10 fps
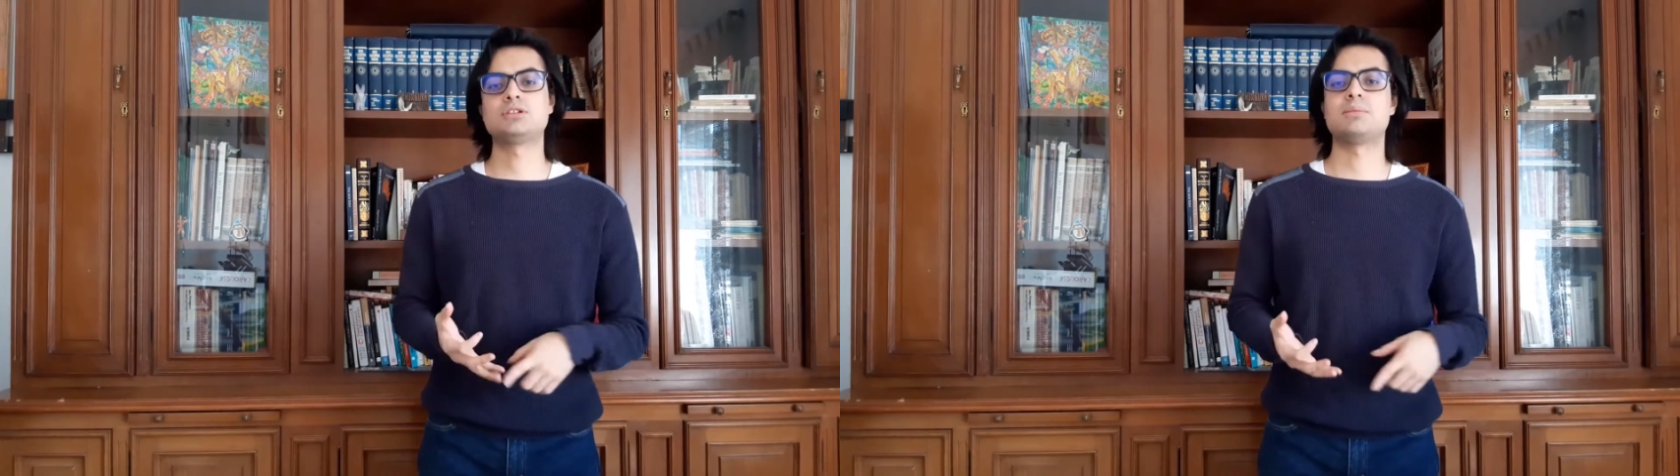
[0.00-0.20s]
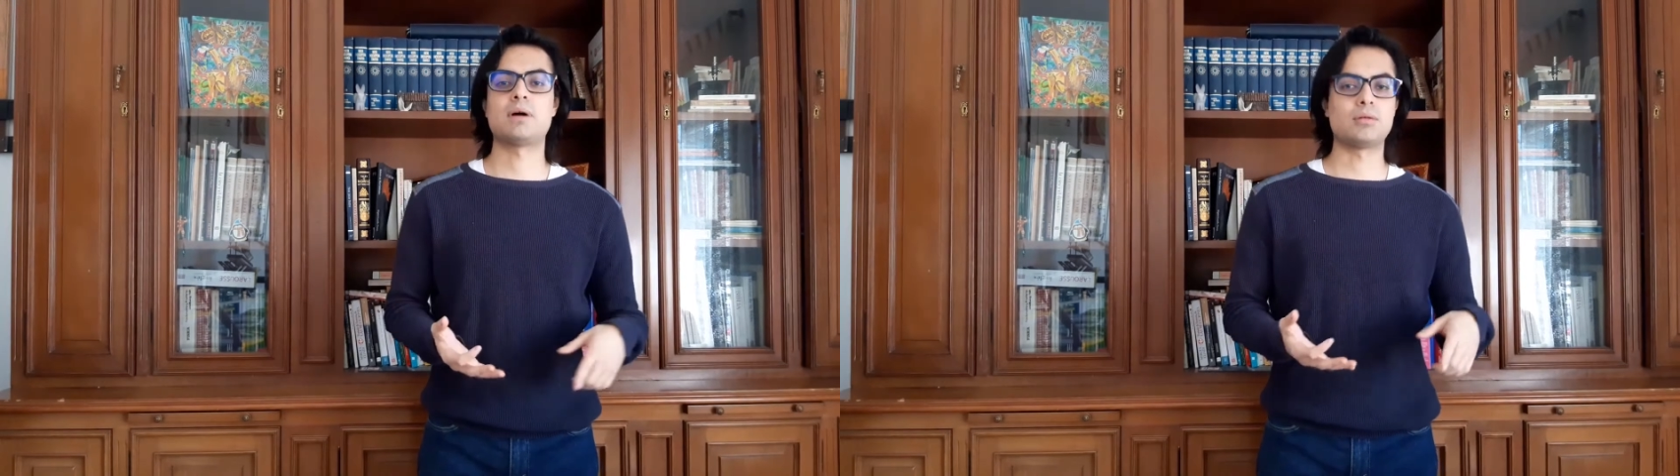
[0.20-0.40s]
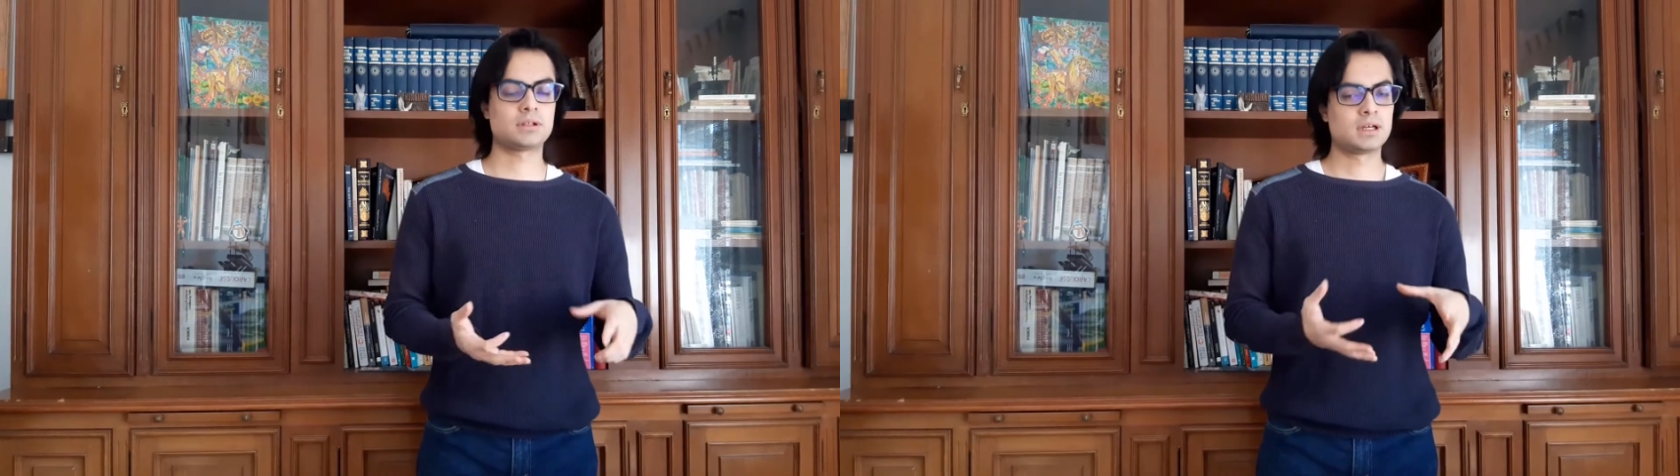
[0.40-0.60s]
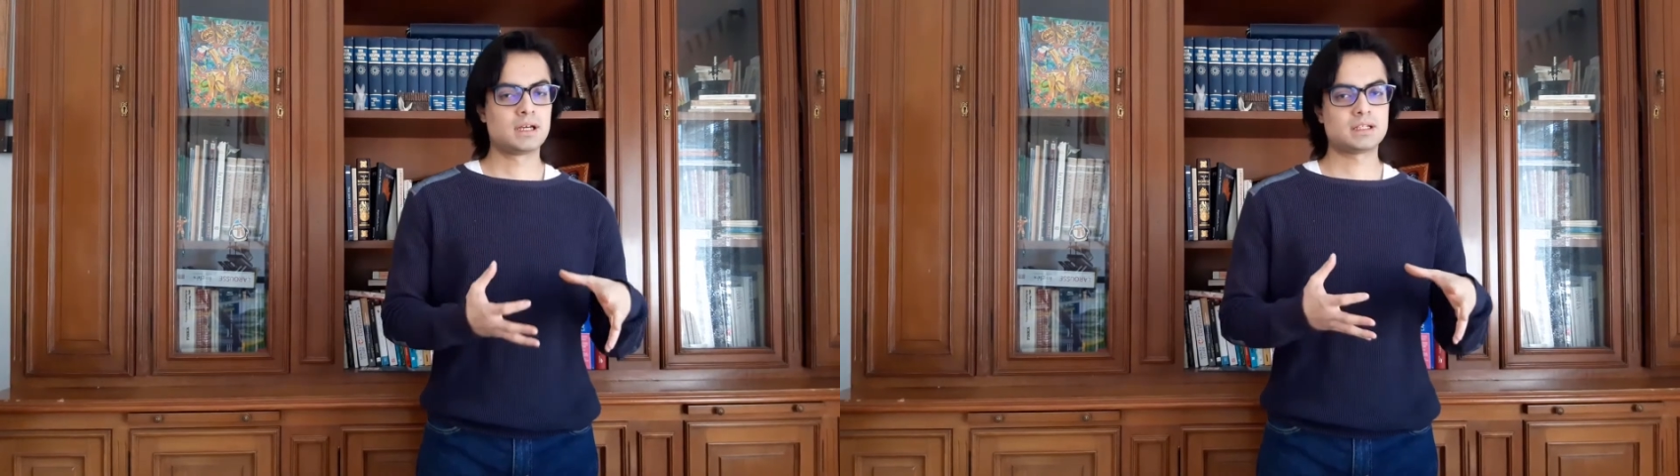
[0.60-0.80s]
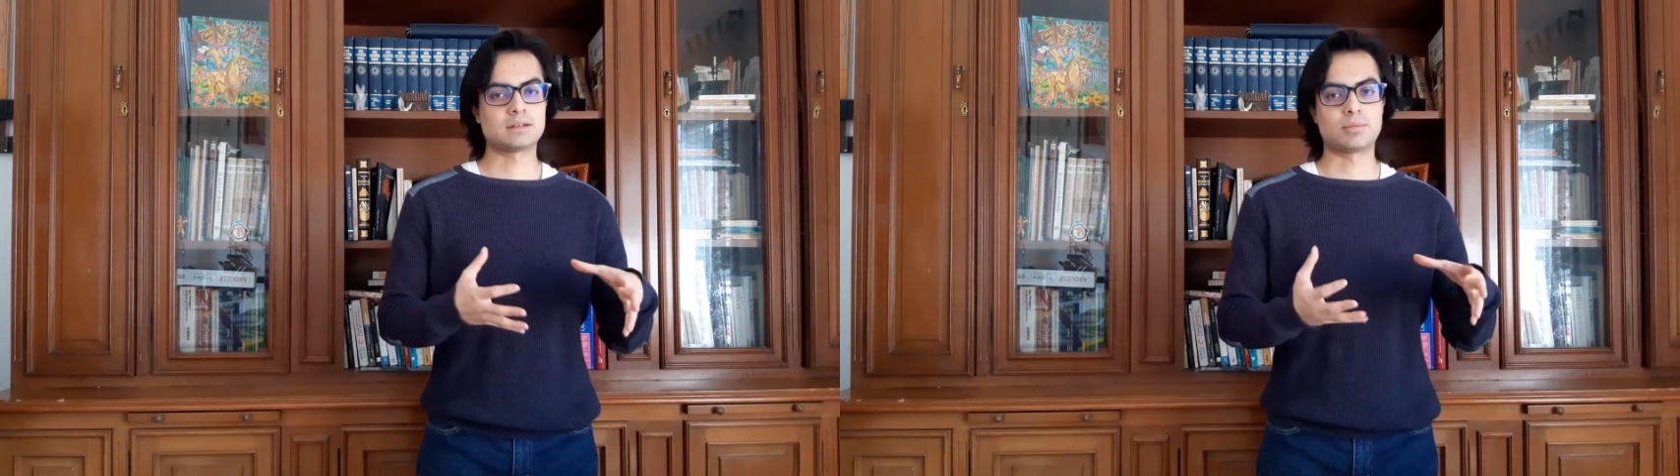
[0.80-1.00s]
about
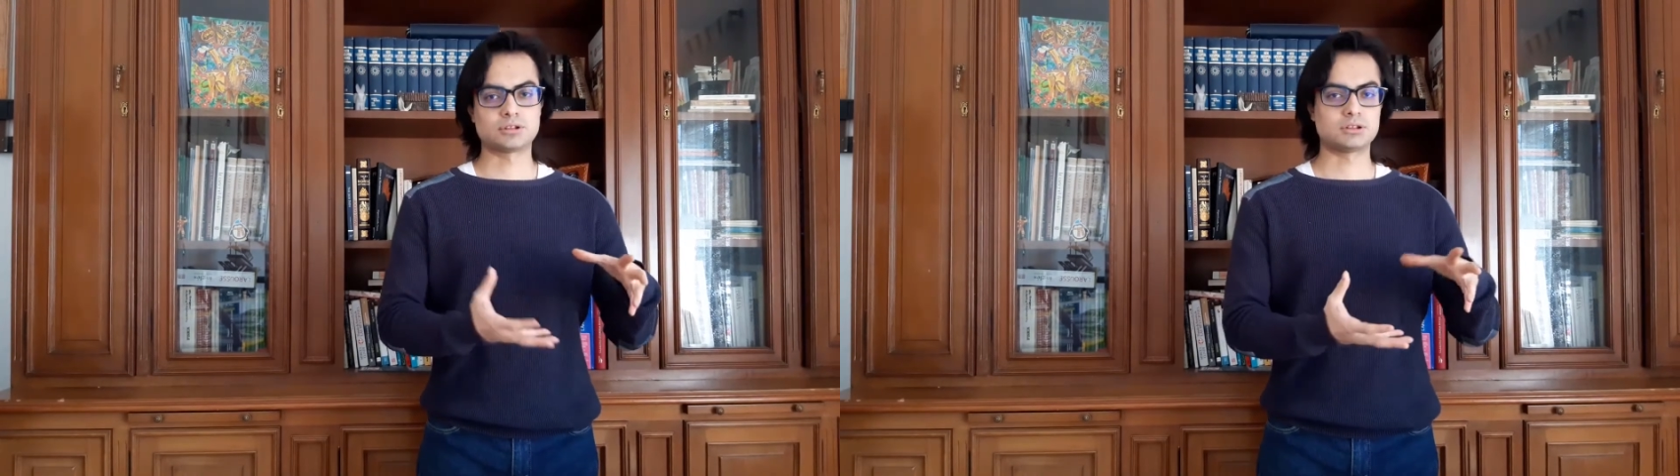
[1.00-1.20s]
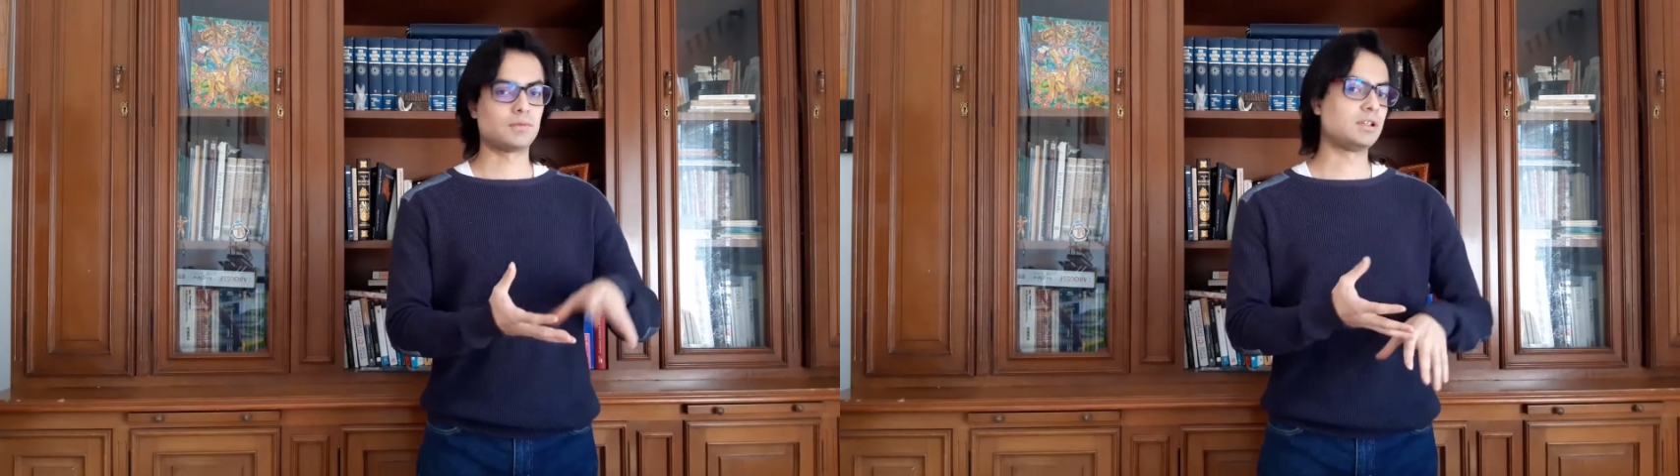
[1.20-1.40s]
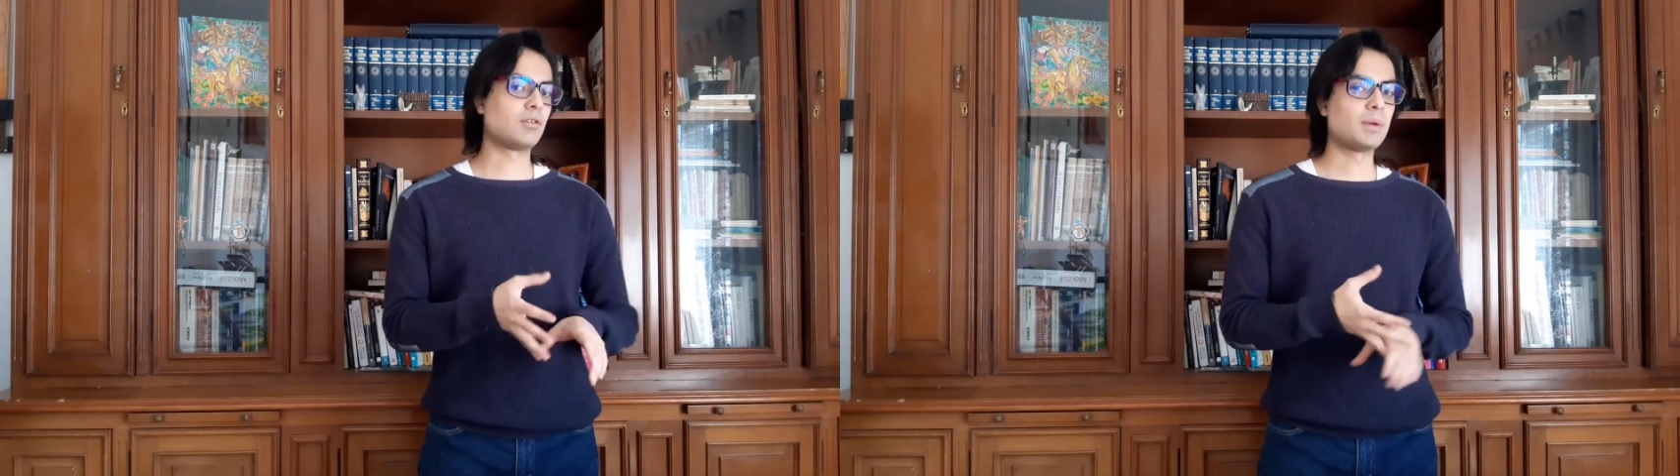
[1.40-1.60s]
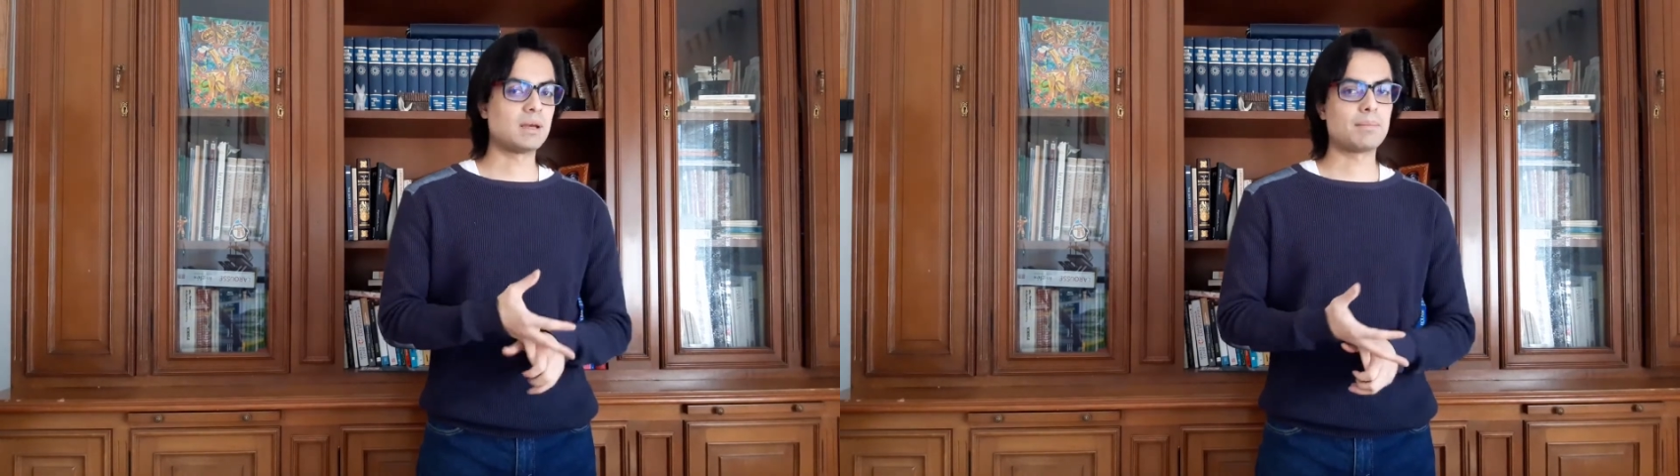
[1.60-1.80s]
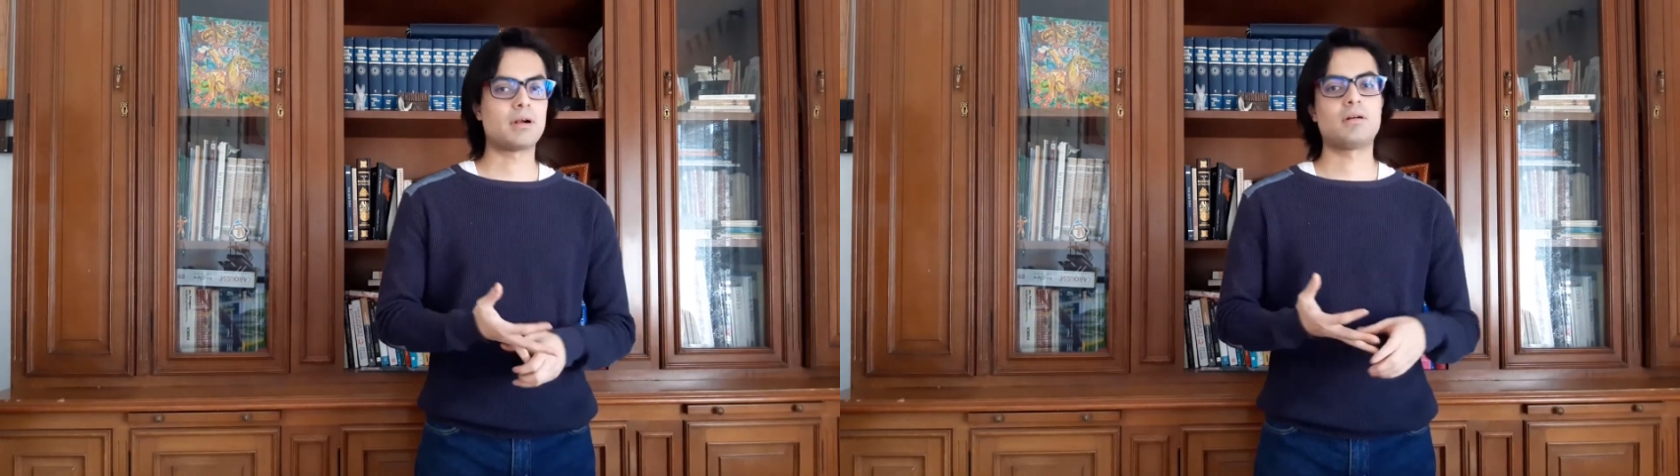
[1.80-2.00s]
that portion of the Roman
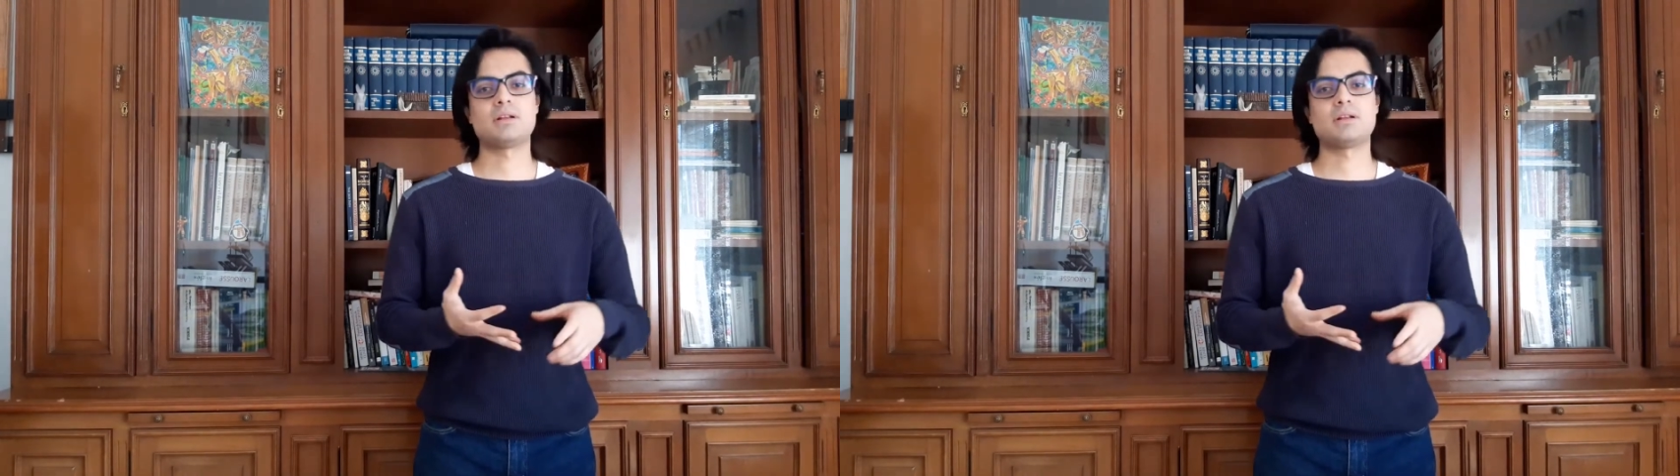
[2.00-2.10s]
Empire,